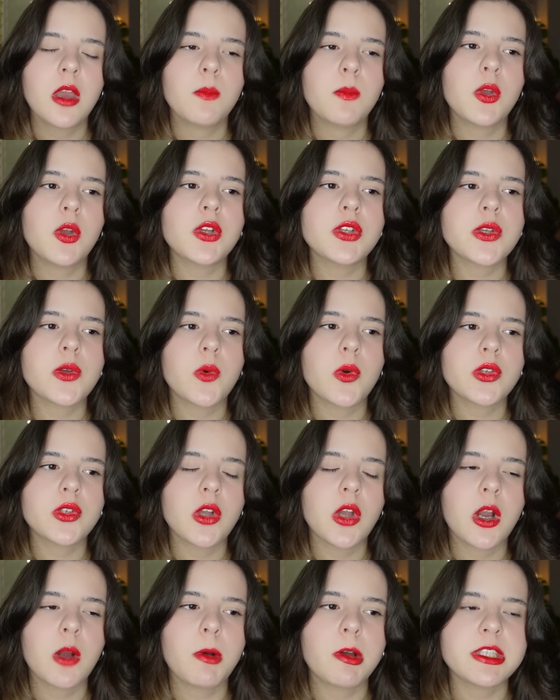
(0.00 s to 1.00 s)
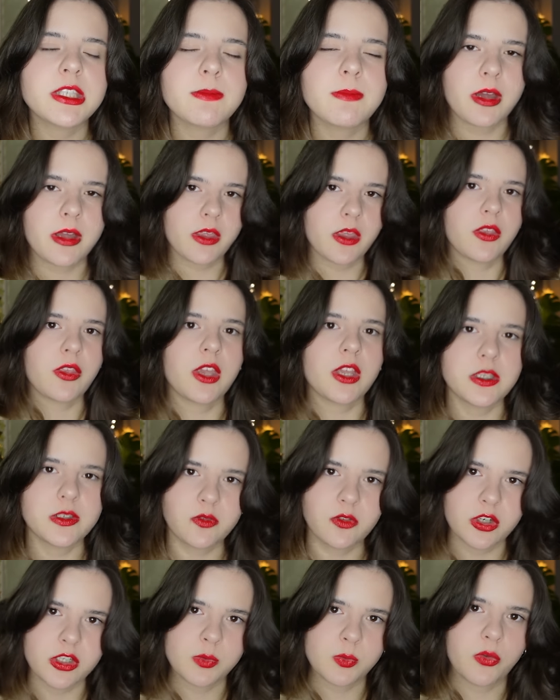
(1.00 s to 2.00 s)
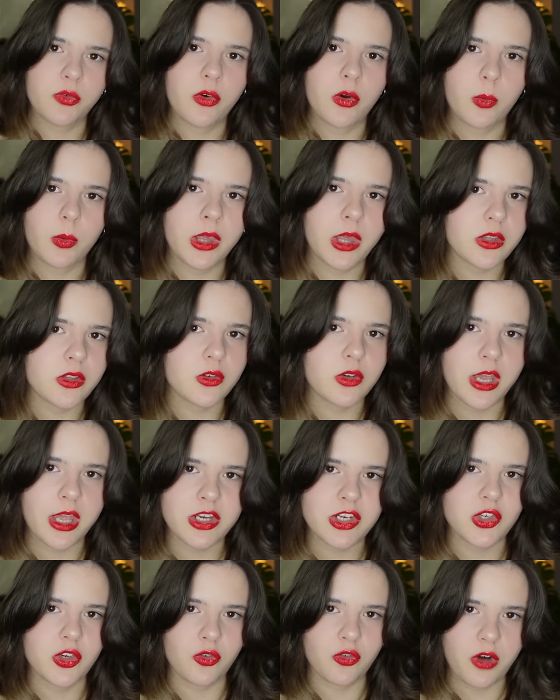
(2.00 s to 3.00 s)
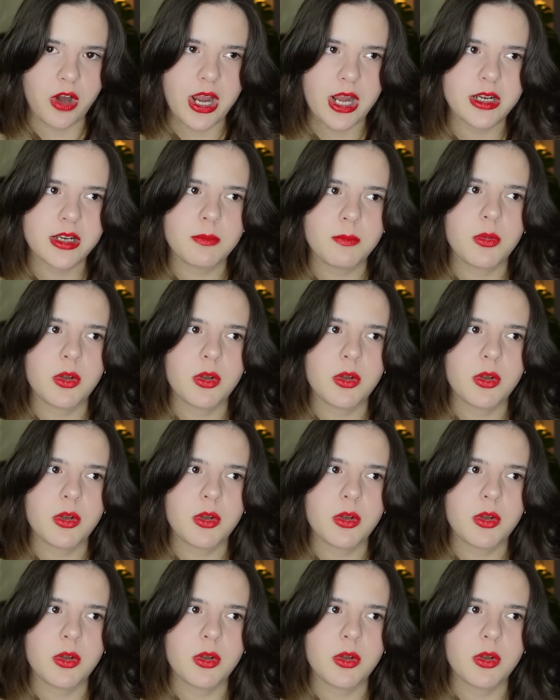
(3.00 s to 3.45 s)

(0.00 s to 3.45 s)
because I want to talk about some other things first before we get to the actual rant.